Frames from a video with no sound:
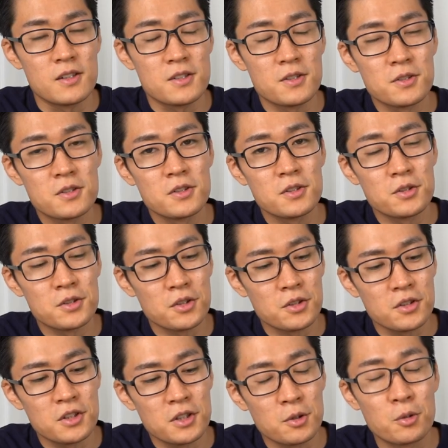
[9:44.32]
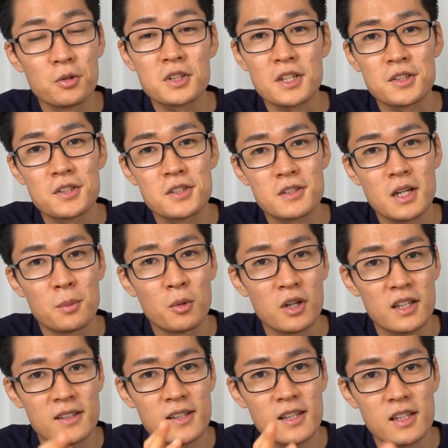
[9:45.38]
Now radiated noise will not
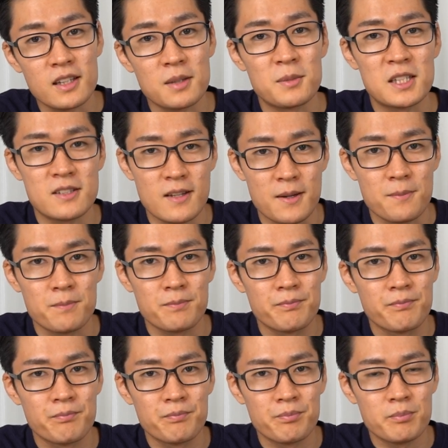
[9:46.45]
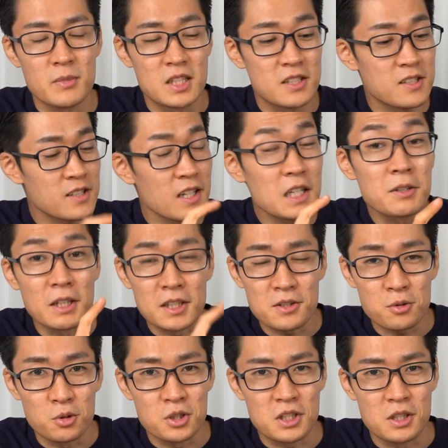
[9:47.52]
leak out. Well,
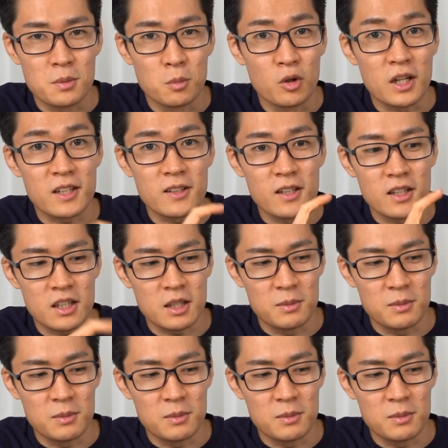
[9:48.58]
actually, it leaks a little.